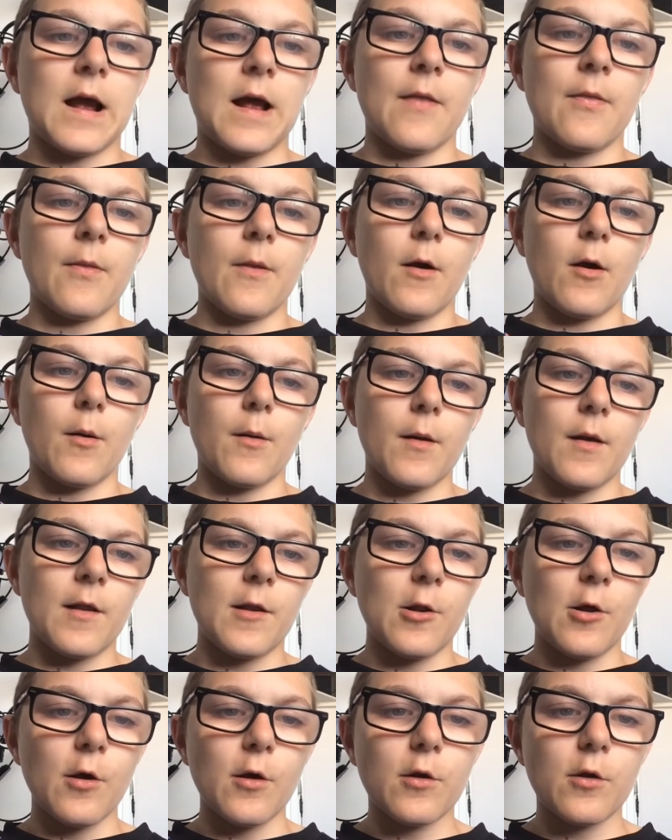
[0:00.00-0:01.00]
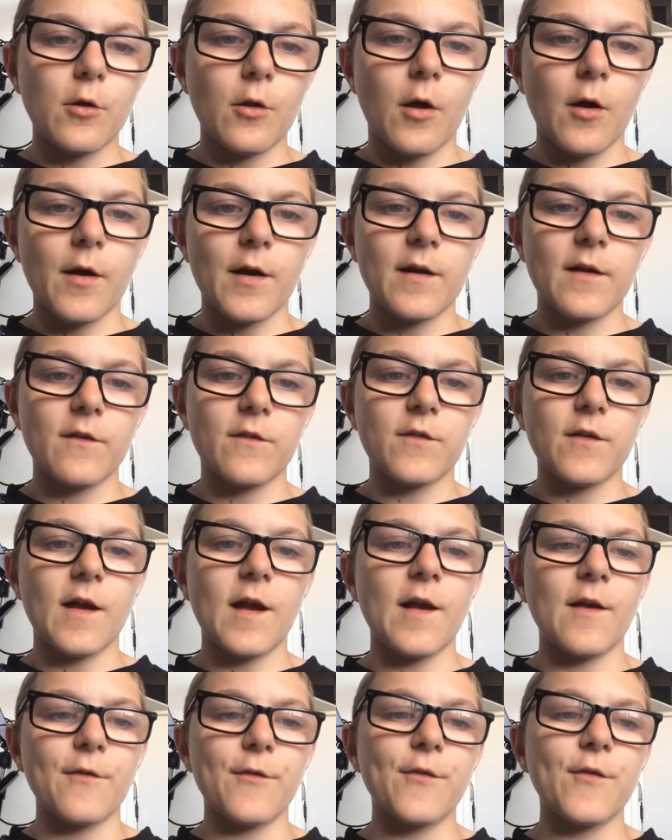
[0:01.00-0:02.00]
And it looked like it
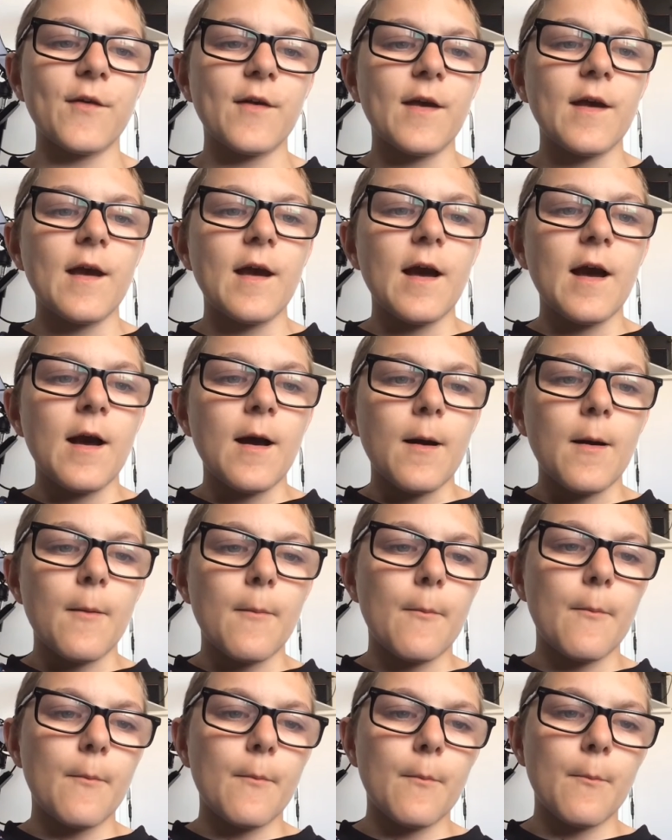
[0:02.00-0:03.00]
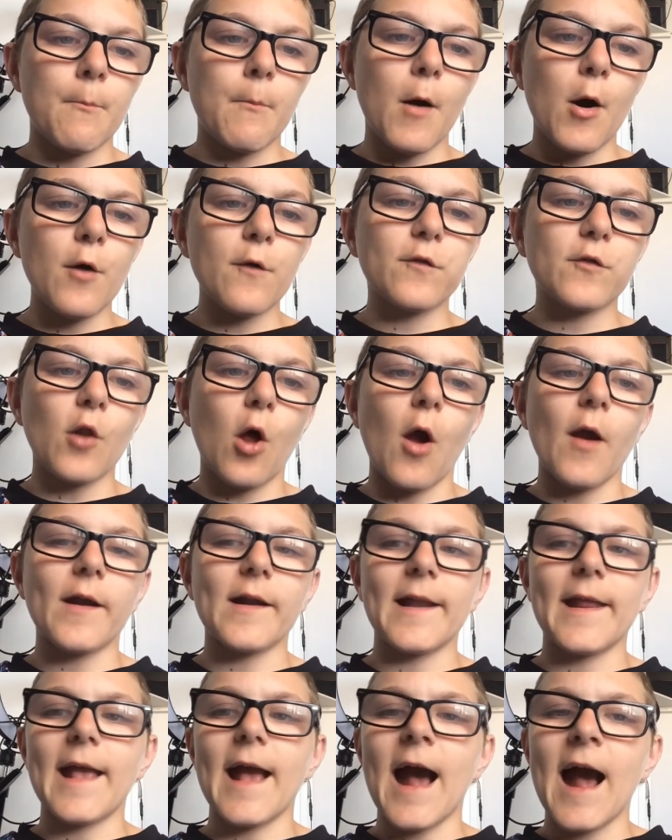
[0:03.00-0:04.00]
says, most
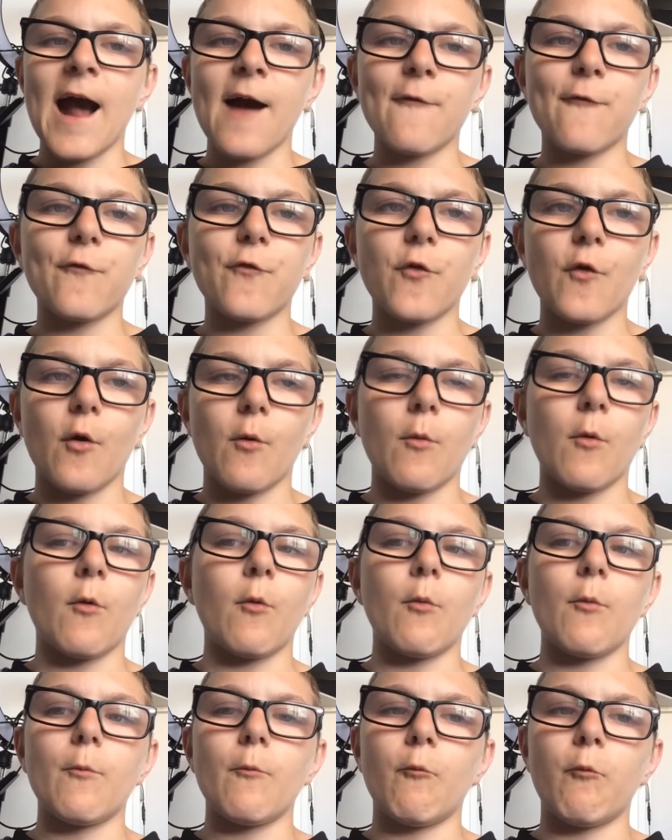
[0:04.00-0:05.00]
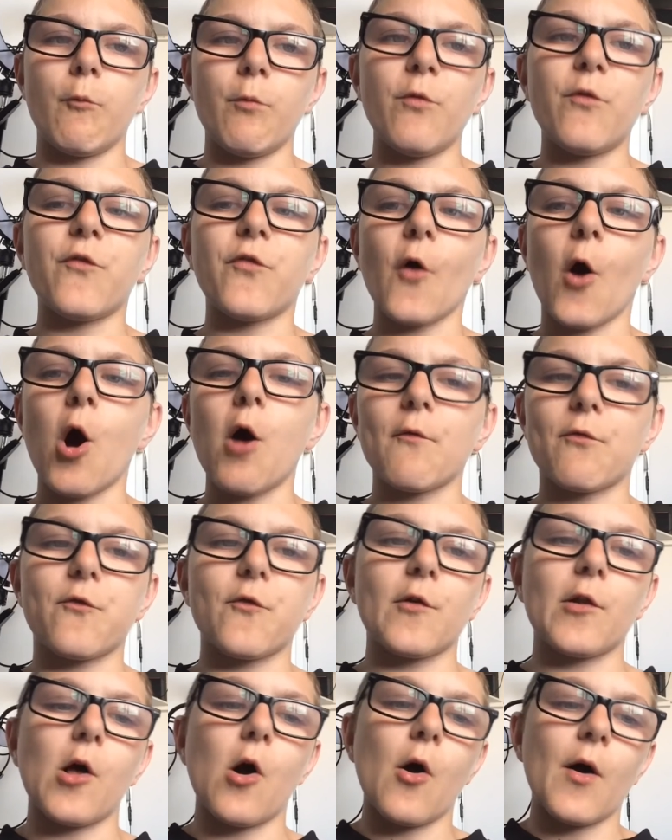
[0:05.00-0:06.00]
likely start of
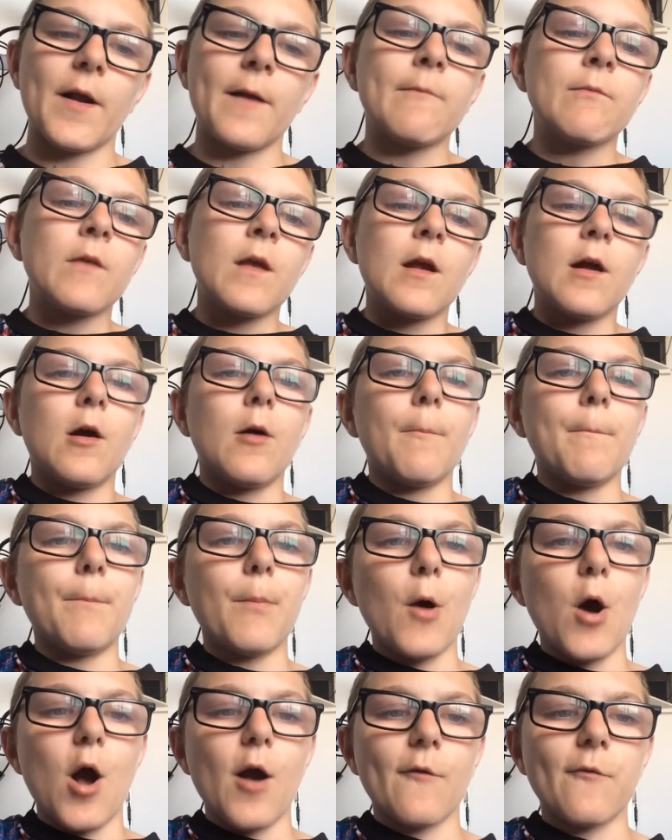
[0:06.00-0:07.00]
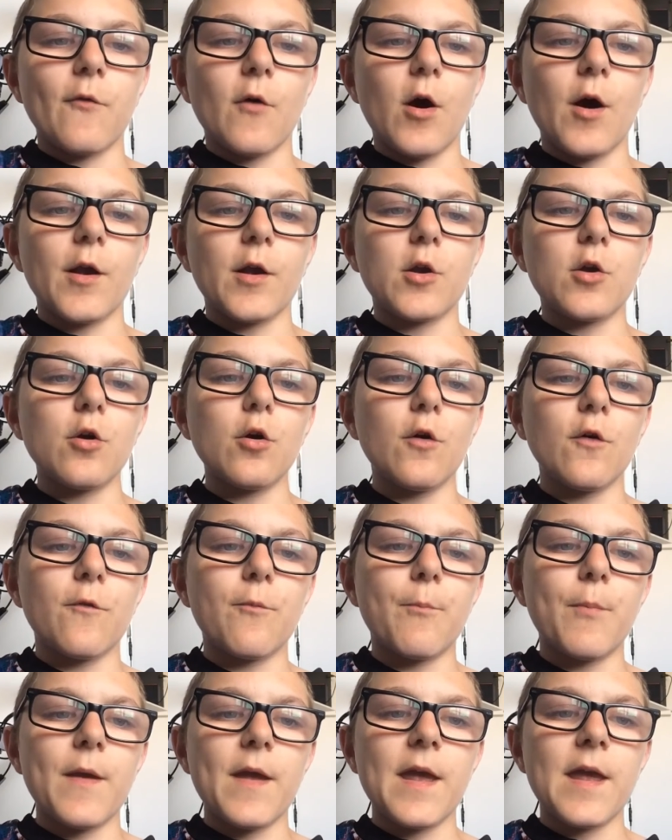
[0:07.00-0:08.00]
July, Bergwijn
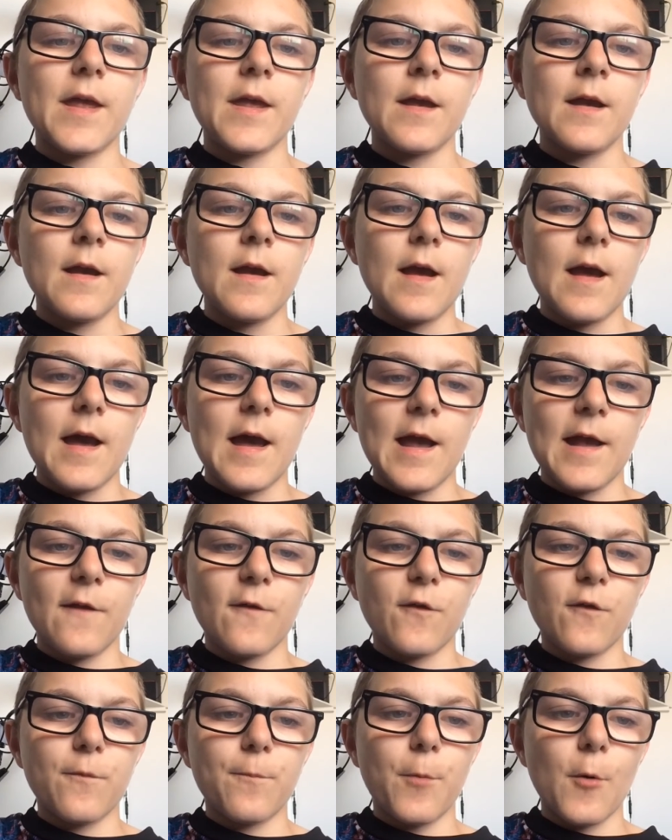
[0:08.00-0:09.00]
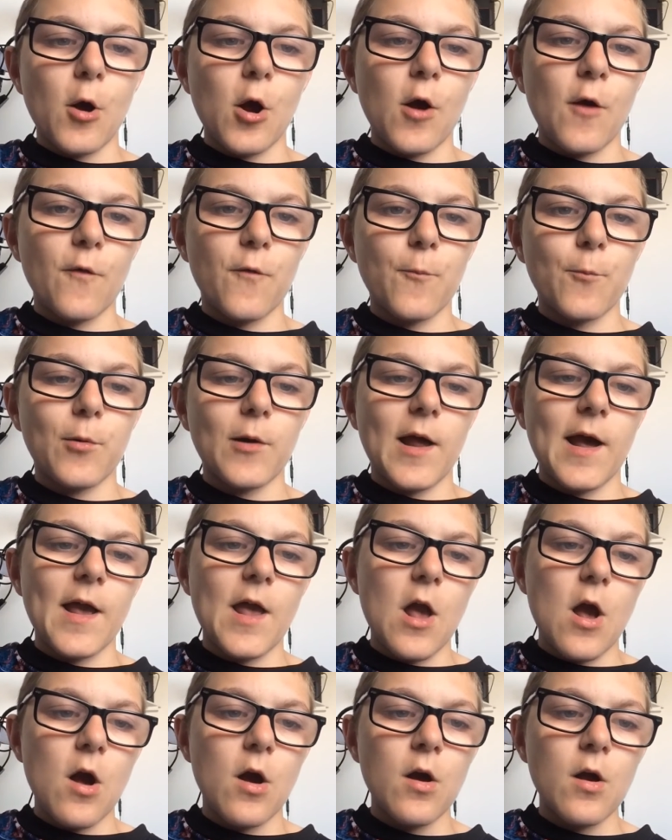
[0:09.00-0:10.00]
could be a Spurs
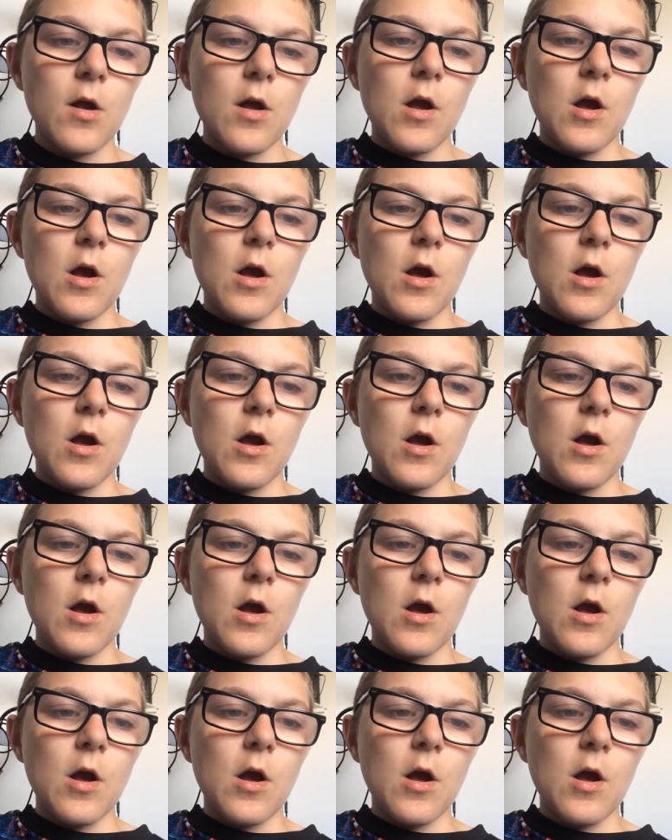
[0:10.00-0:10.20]
player.